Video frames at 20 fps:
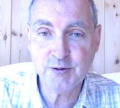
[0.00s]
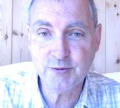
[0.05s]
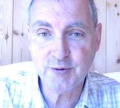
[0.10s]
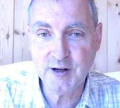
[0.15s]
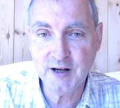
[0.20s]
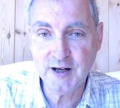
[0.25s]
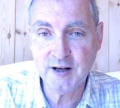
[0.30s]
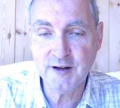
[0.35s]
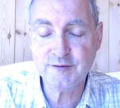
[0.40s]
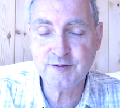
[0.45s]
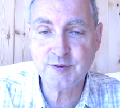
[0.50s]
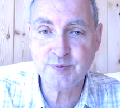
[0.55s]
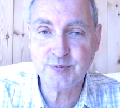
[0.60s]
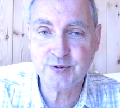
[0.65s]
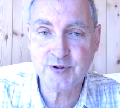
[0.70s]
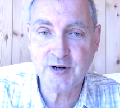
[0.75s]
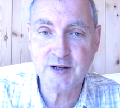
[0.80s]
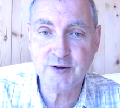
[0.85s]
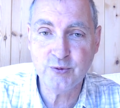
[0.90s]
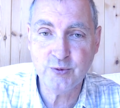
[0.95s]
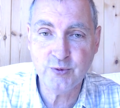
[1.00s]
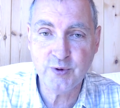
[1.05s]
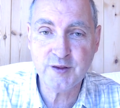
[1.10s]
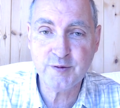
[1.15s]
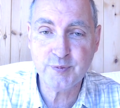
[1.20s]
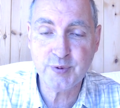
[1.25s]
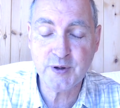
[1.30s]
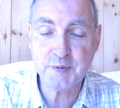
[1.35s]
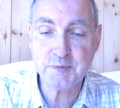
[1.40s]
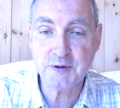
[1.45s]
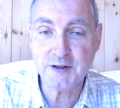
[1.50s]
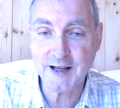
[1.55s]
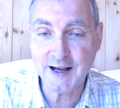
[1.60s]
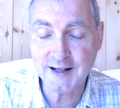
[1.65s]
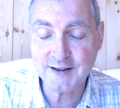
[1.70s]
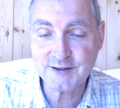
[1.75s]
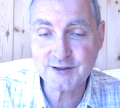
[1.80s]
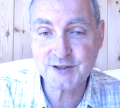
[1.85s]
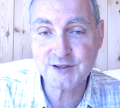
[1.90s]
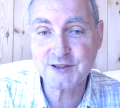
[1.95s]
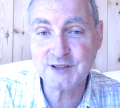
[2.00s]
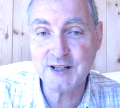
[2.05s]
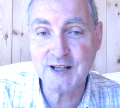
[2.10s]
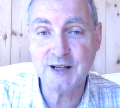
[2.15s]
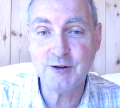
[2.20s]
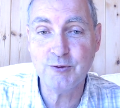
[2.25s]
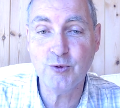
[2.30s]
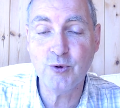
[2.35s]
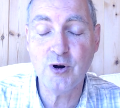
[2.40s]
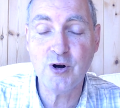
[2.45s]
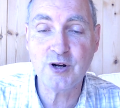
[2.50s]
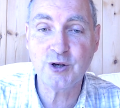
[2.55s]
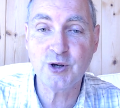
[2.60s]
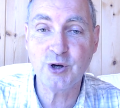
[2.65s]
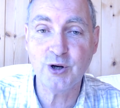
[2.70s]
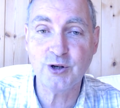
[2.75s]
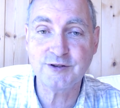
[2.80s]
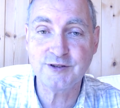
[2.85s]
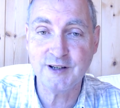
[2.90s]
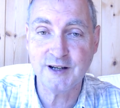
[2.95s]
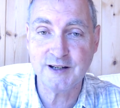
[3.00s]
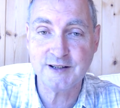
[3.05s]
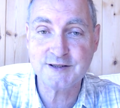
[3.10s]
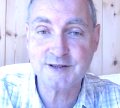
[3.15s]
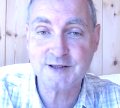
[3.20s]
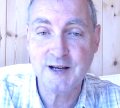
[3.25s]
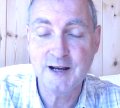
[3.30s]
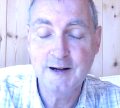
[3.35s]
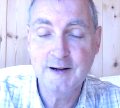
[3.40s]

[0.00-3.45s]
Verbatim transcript: We love to pray with people and see what God does